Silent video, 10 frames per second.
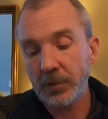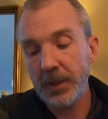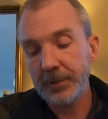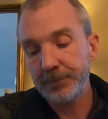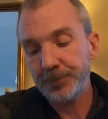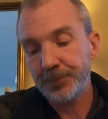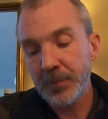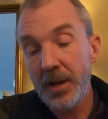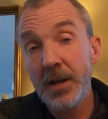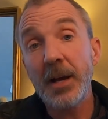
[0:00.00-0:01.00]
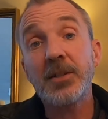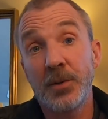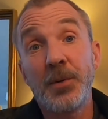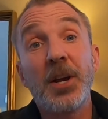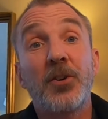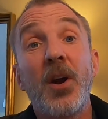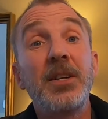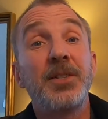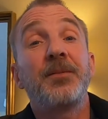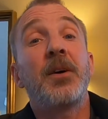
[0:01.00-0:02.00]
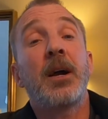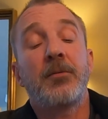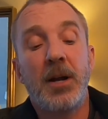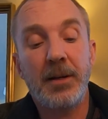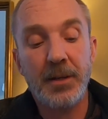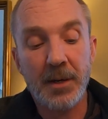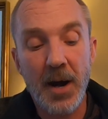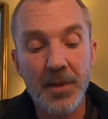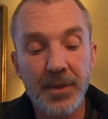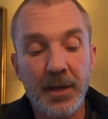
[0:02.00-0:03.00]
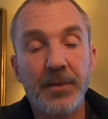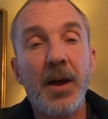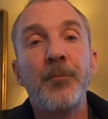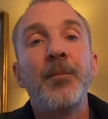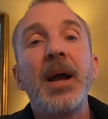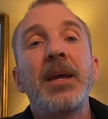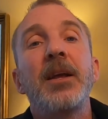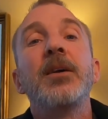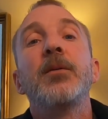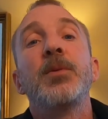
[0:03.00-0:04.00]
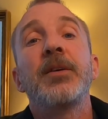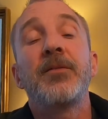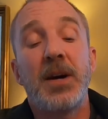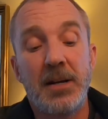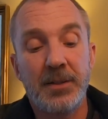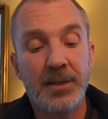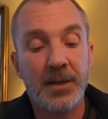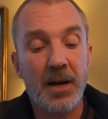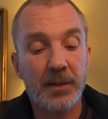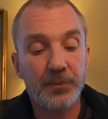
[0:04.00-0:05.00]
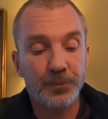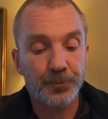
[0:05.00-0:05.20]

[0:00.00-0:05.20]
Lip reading: Okay. That's going to be a crazy fight right there, I think. That may end up being fight of the night.